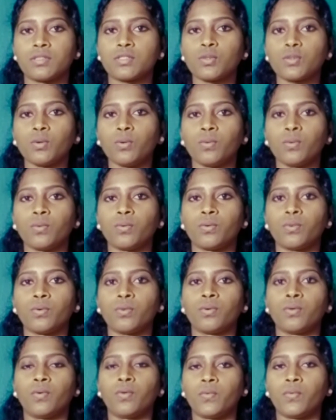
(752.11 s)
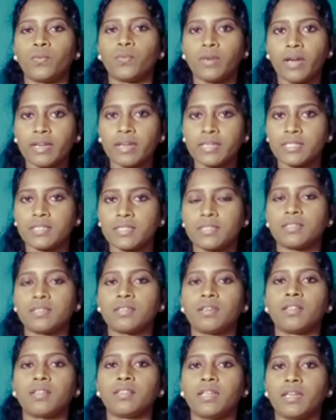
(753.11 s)
So write
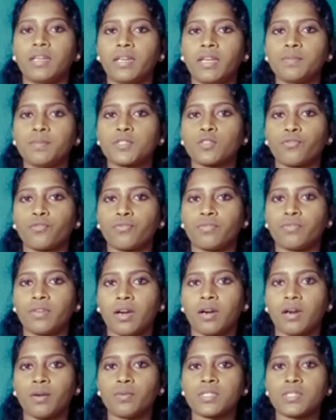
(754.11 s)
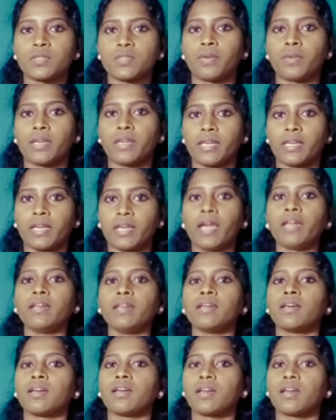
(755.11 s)
the names of nouns we can